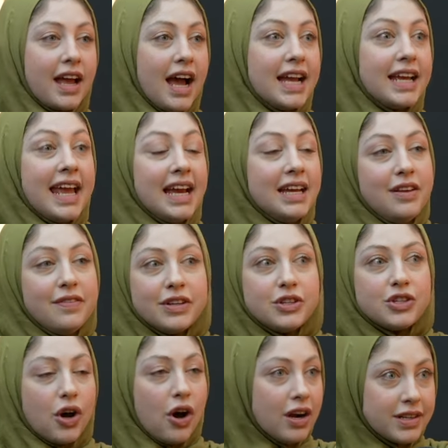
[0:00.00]
i can't even
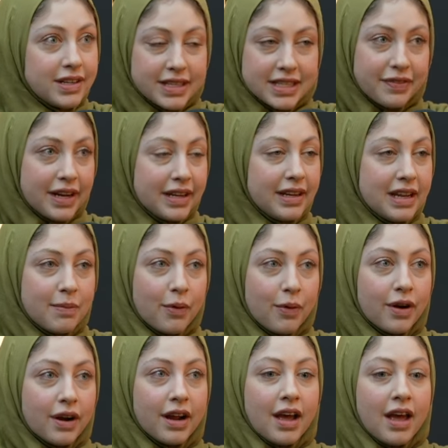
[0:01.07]
talk to this friend
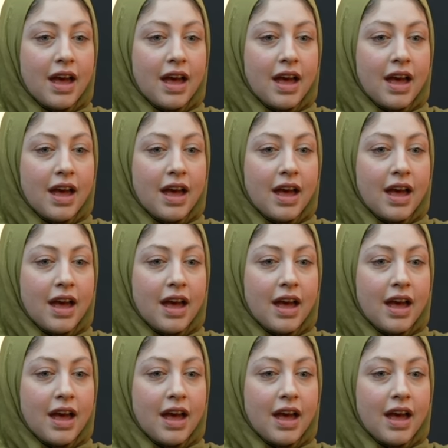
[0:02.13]
anymore